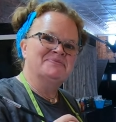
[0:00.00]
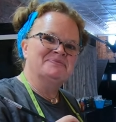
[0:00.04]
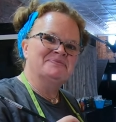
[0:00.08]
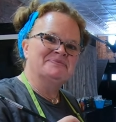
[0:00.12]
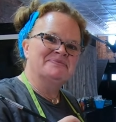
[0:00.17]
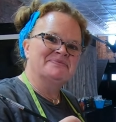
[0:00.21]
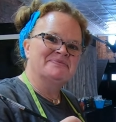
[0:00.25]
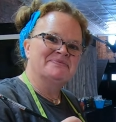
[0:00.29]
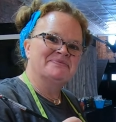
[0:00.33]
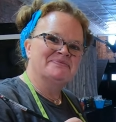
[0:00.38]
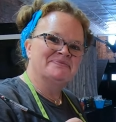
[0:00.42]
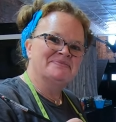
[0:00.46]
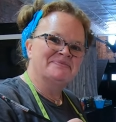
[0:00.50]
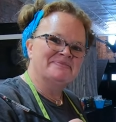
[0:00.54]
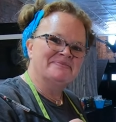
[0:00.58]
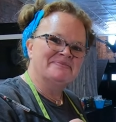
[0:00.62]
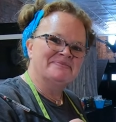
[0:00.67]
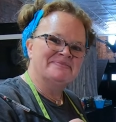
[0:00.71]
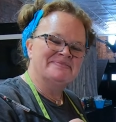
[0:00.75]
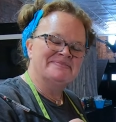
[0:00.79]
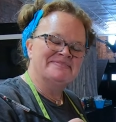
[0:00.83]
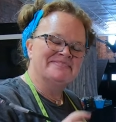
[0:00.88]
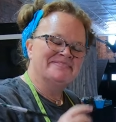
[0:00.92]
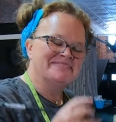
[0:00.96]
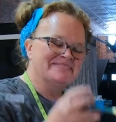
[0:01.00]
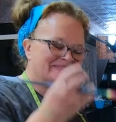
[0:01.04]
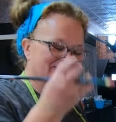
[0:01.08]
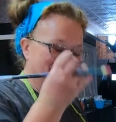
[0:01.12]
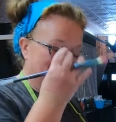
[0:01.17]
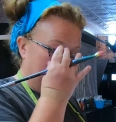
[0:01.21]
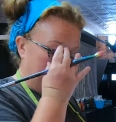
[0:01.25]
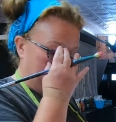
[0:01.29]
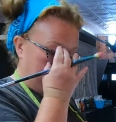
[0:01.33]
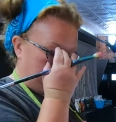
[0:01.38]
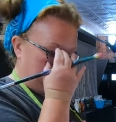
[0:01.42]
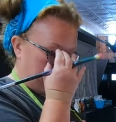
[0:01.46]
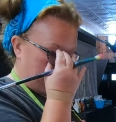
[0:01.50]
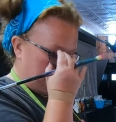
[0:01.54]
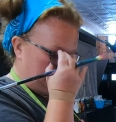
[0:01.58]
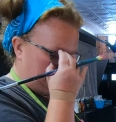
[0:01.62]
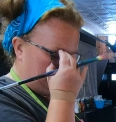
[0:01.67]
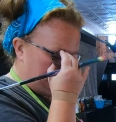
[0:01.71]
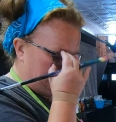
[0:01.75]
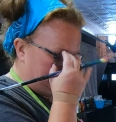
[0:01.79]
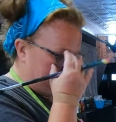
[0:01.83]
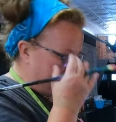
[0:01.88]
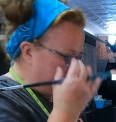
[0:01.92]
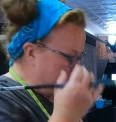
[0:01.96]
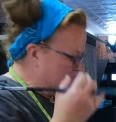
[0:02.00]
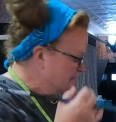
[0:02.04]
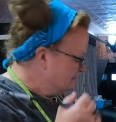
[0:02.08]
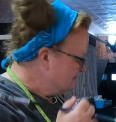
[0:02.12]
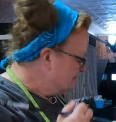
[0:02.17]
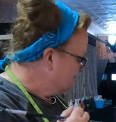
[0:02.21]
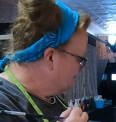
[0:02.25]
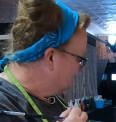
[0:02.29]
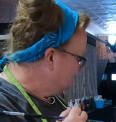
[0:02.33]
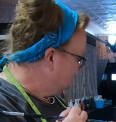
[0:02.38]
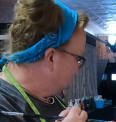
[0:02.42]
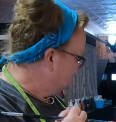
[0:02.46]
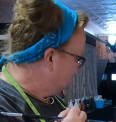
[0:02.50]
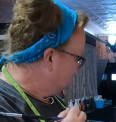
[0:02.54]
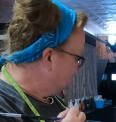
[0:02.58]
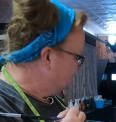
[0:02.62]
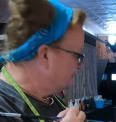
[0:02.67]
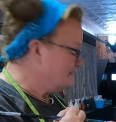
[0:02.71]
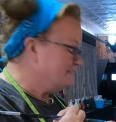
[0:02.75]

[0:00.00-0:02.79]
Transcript: [no speech]